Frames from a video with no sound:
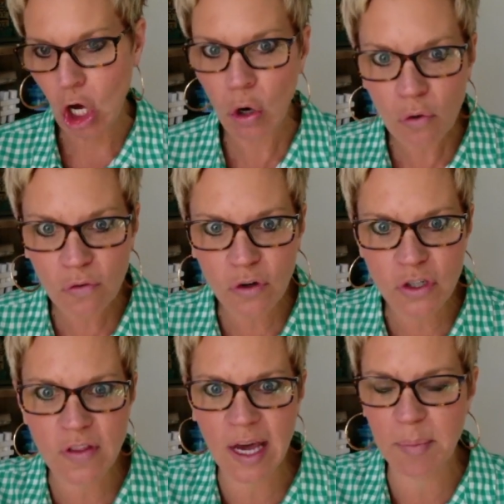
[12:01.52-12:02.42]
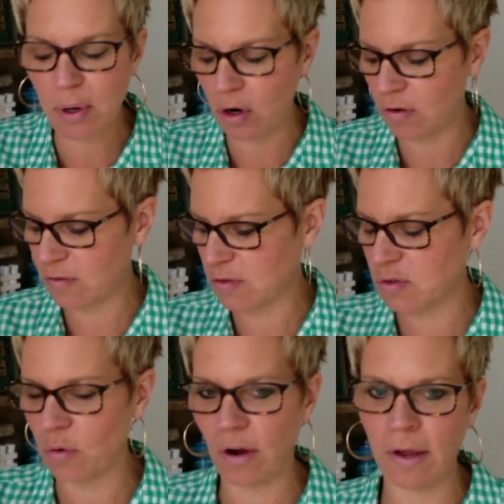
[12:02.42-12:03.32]
over to that part of the
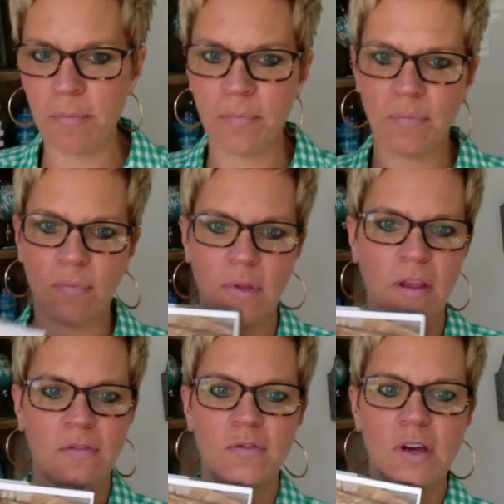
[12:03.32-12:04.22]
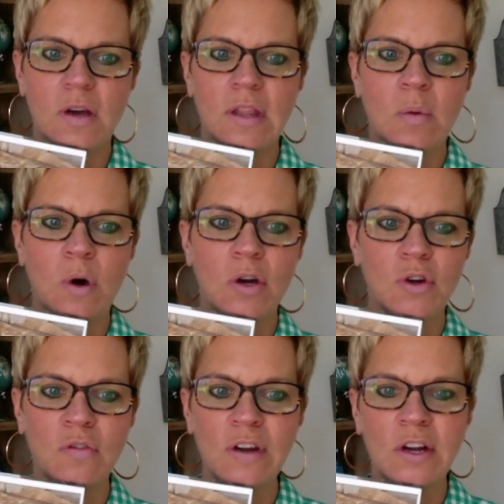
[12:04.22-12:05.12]
story, if they walked
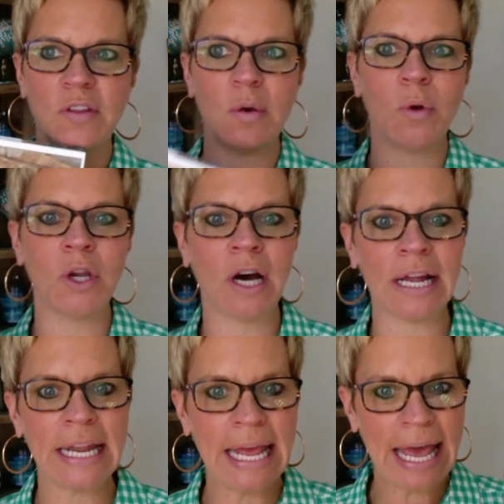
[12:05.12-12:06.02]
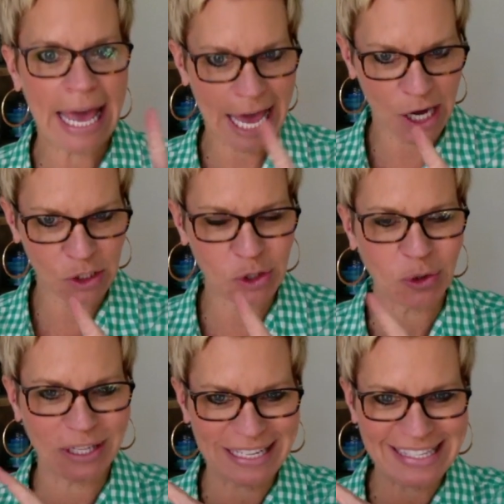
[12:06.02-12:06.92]
over here, they would not
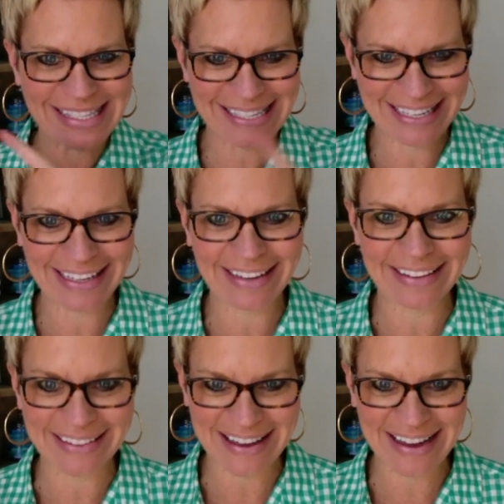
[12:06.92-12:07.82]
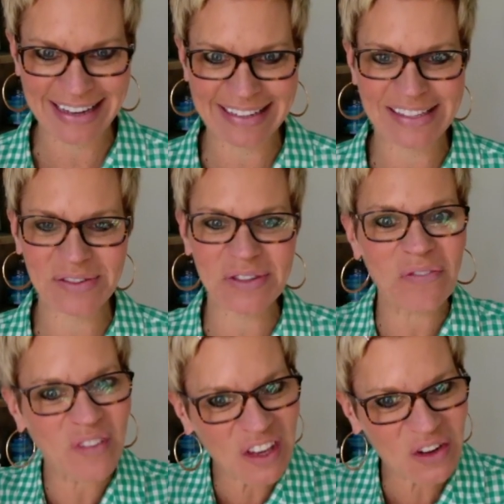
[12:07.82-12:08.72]
actually see a line. So it's a
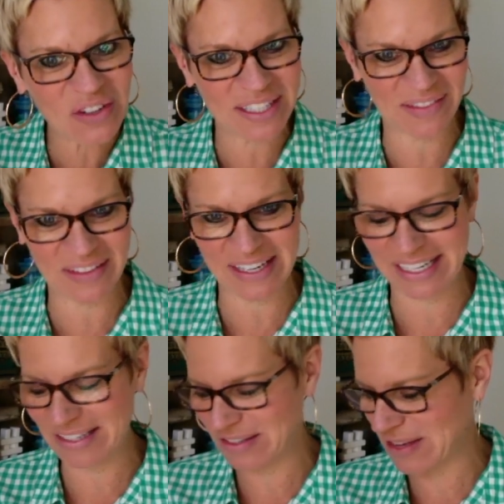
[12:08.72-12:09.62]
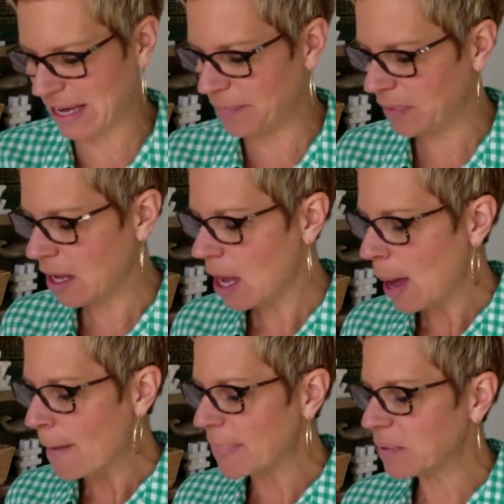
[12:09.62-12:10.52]
figurative line, okay?
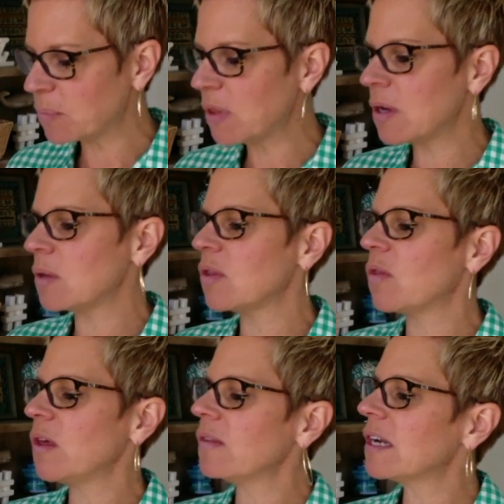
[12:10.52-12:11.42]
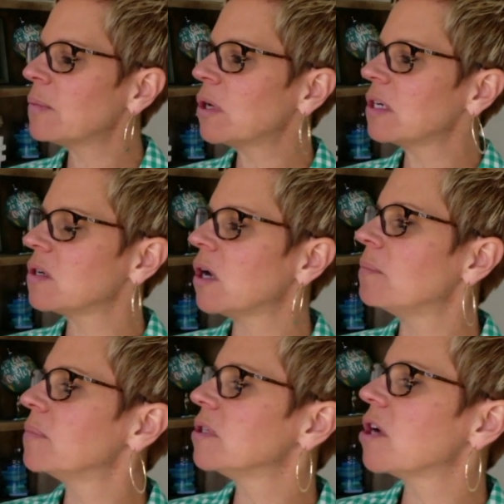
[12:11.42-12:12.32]
But the thing that I want
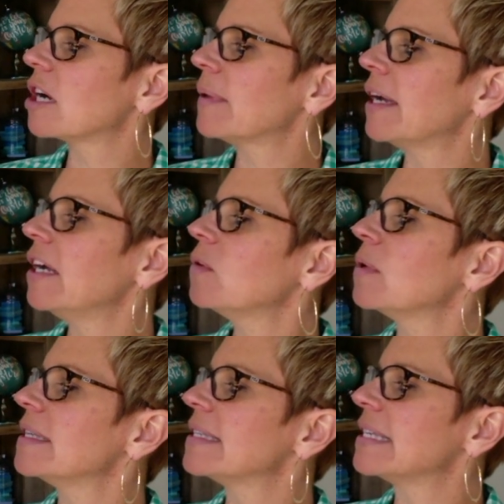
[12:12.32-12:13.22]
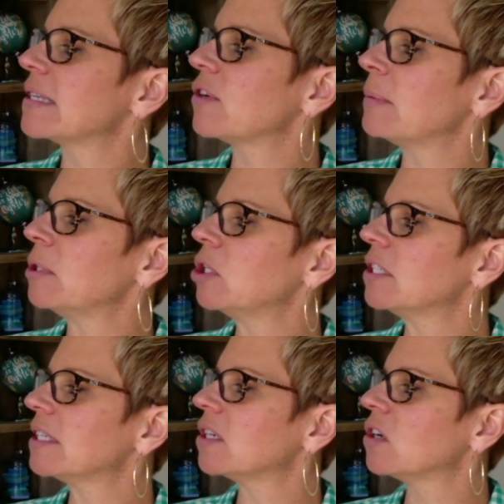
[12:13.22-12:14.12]
to talk about here where it says, Grandma looked
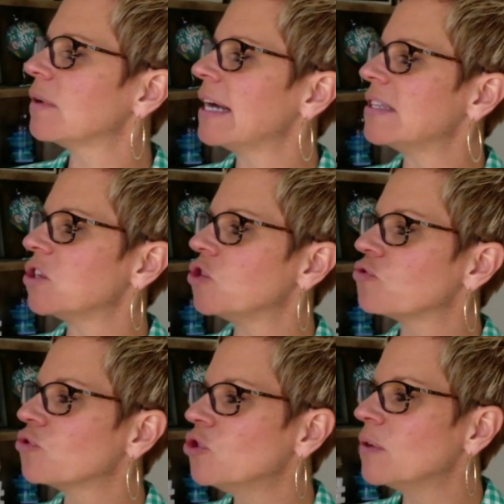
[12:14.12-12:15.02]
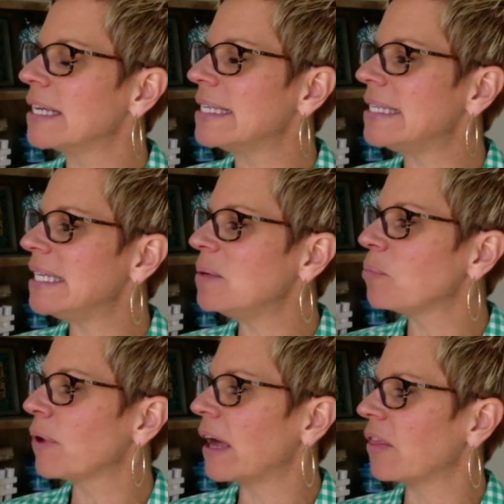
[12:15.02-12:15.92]
at the horizon, drew a deep
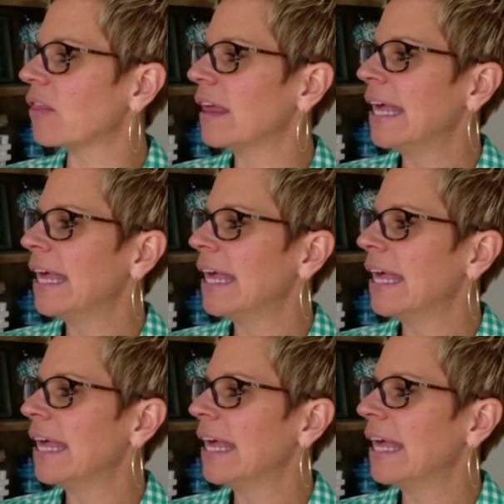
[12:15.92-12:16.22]
breath,